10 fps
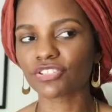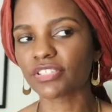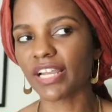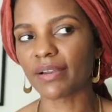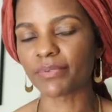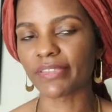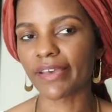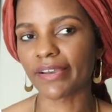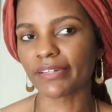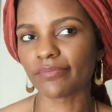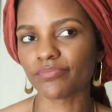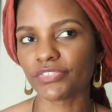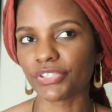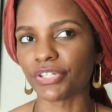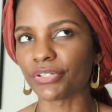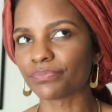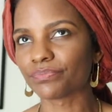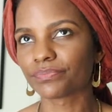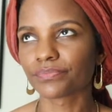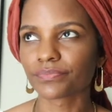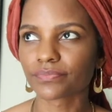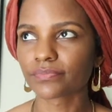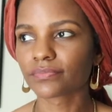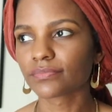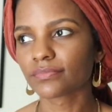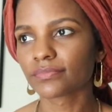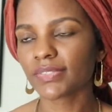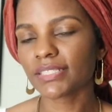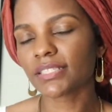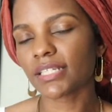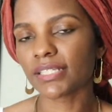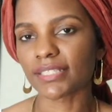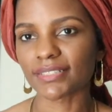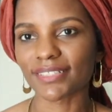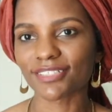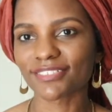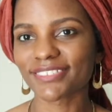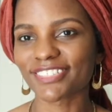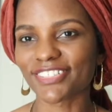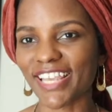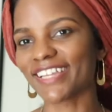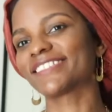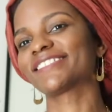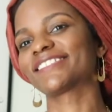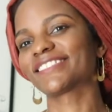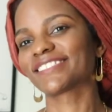I'm actually happy that, you know, it's getting easier. So yeah.